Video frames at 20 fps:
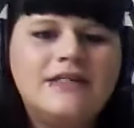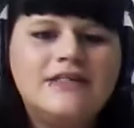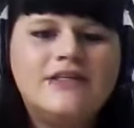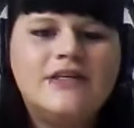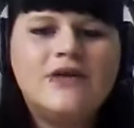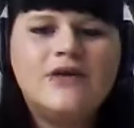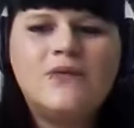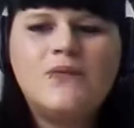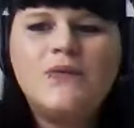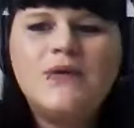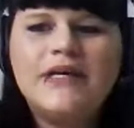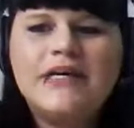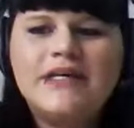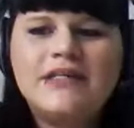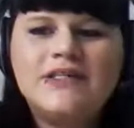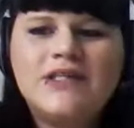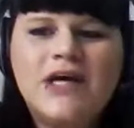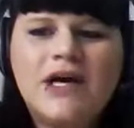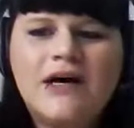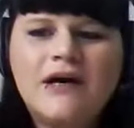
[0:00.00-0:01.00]
So we
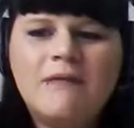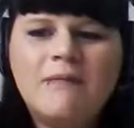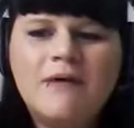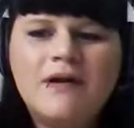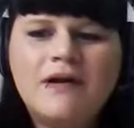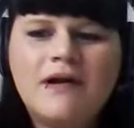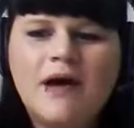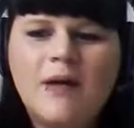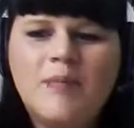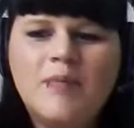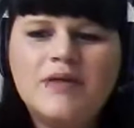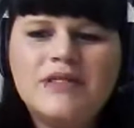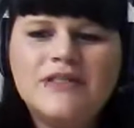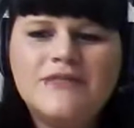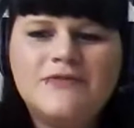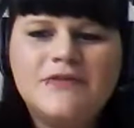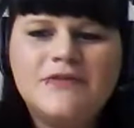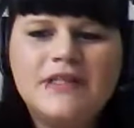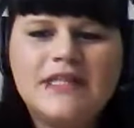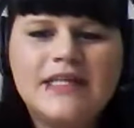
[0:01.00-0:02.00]
can talk about a couple
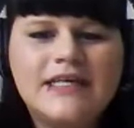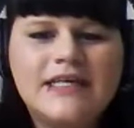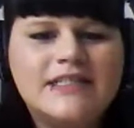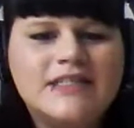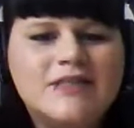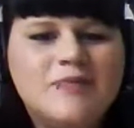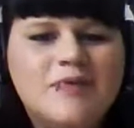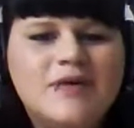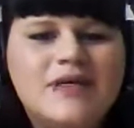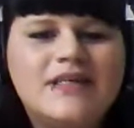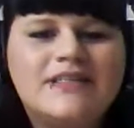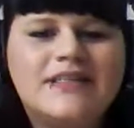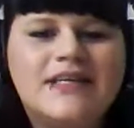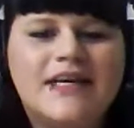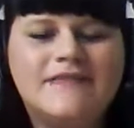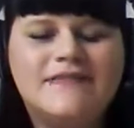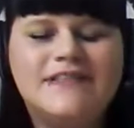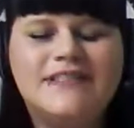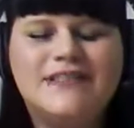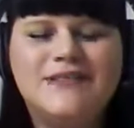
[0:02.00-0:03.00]
different things because
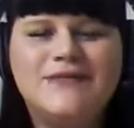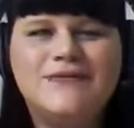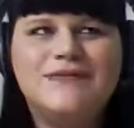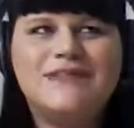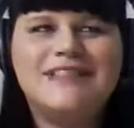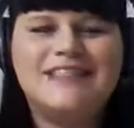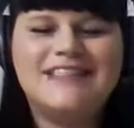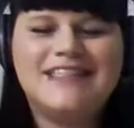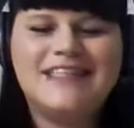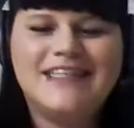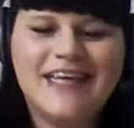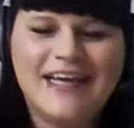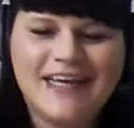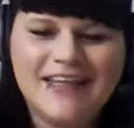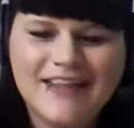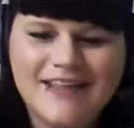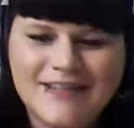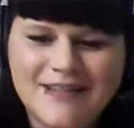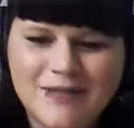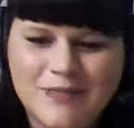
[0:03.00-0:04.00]
I have students
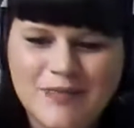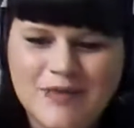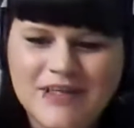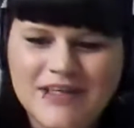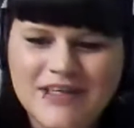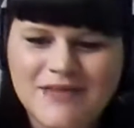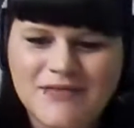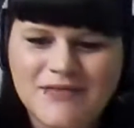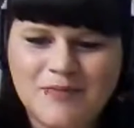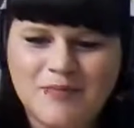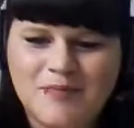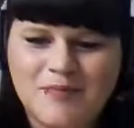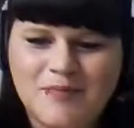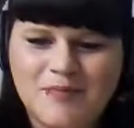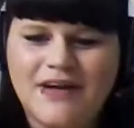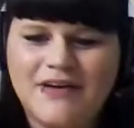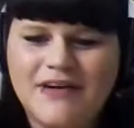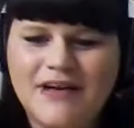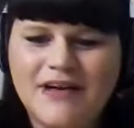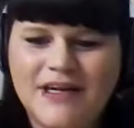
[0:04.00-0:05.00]
today. This will be even
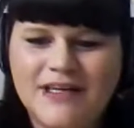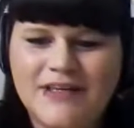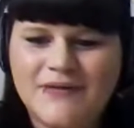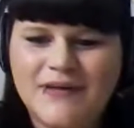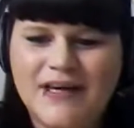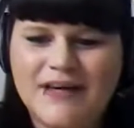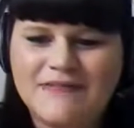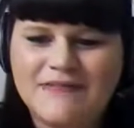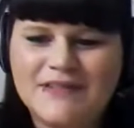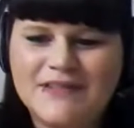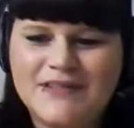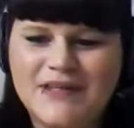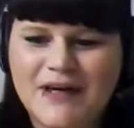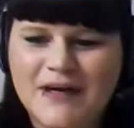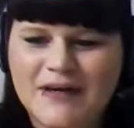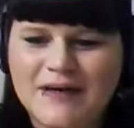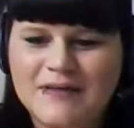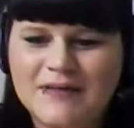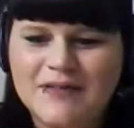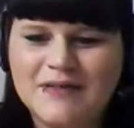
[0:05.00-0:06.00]
better. I don't have to
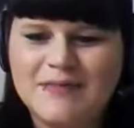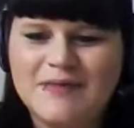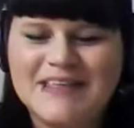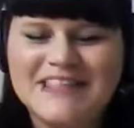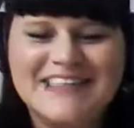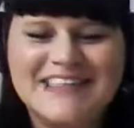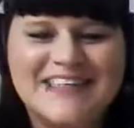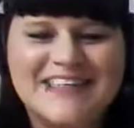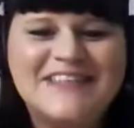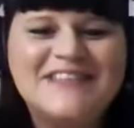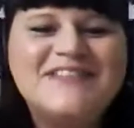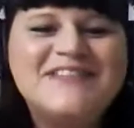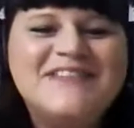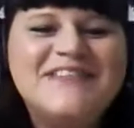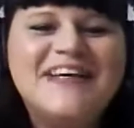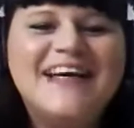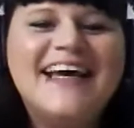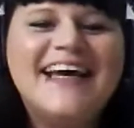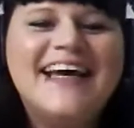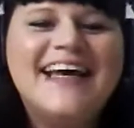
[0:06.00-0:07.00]
talk to myself.